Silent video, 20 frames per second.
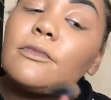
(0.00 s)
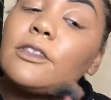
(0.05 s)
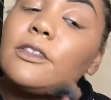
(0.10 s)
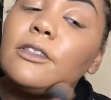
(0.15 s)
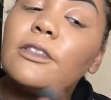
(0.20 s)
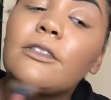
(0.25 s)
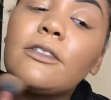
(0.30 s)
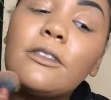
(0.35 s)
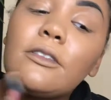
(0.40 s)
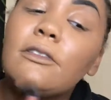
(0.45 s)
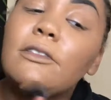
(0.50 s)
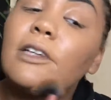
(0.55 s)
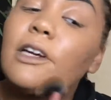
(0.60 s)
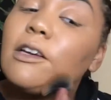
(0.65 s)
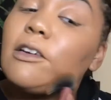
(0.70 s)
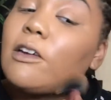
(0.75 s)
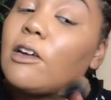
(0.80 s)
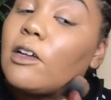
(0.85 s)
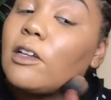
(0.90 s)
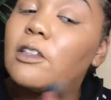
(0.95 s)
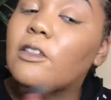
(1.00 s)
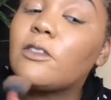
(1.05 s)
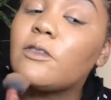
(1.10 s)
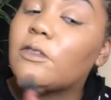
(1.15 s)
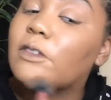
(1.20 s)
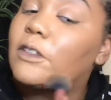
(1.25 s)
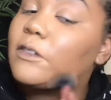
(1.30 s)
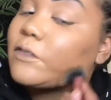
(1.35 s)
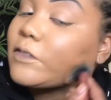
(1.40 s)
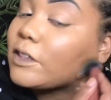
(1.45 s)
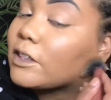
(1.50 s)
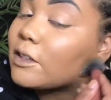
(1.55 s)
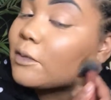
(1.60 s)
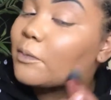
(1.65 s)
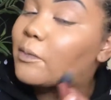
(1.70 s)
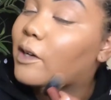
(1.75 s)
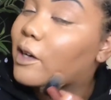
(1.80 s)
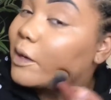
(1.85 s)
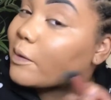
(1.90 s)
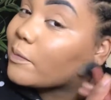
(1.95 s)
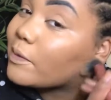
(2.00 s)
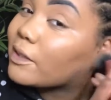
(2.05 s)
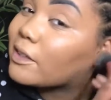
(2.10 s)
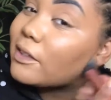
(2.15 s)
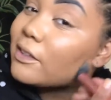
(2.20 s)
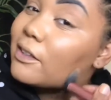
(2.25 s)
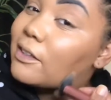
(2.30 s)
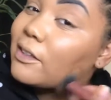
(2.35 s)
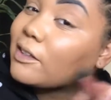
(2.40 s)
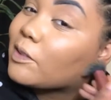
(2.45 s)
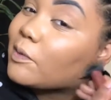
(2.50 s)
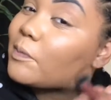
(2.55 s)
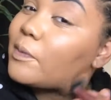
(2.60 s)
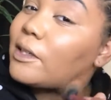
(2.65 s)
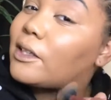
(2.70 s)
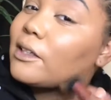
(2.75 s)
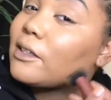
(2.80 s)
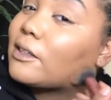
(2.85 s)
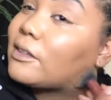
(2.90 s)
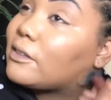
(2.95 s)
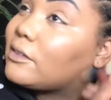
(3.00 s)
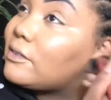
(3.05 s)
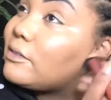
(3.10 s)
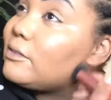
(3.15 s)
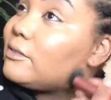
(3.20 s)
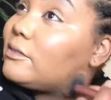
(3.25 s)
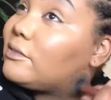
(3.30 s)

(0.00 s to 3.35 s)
$69 for a fucking primer, you'd be like,